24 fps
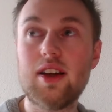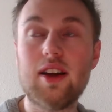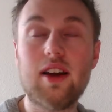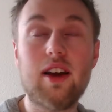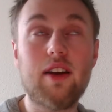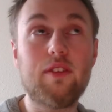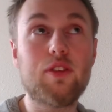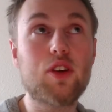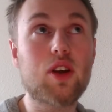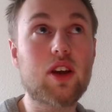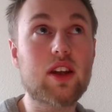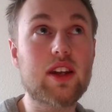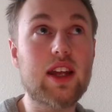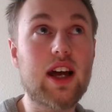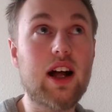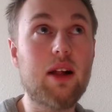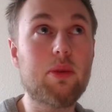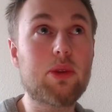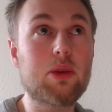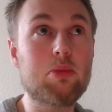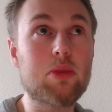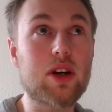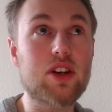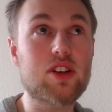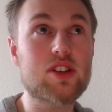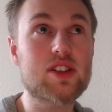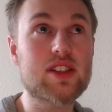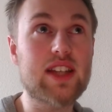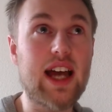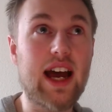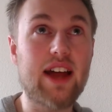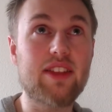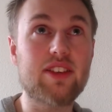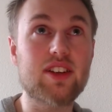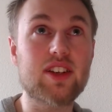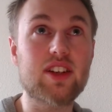if you can help them
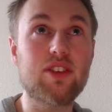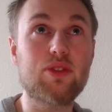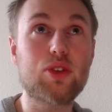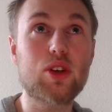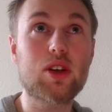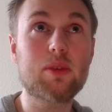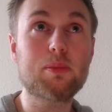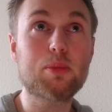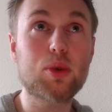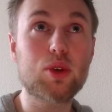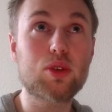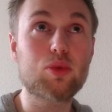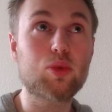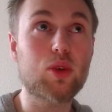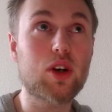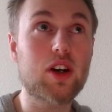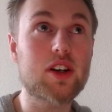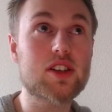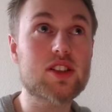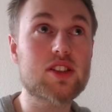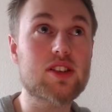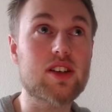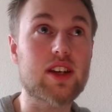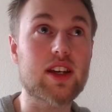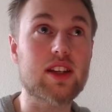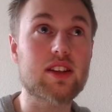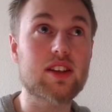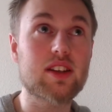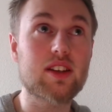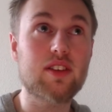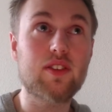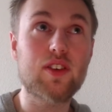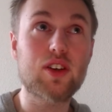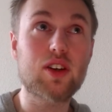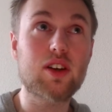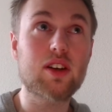understand it, if you can put words on it, and
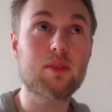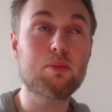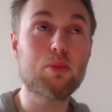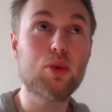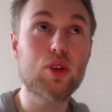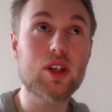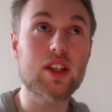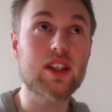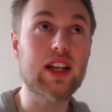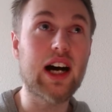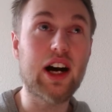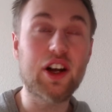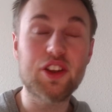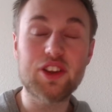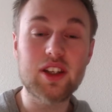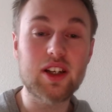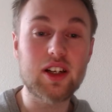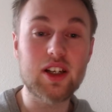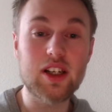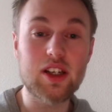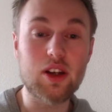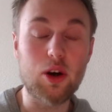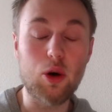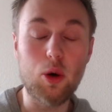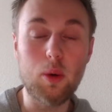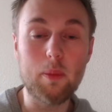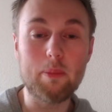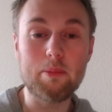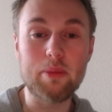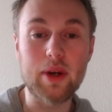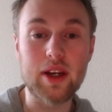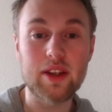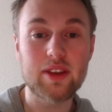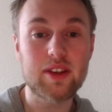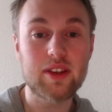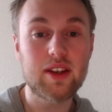if you can put it out there in the
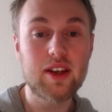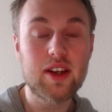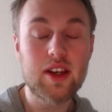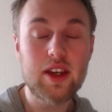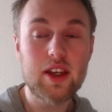open,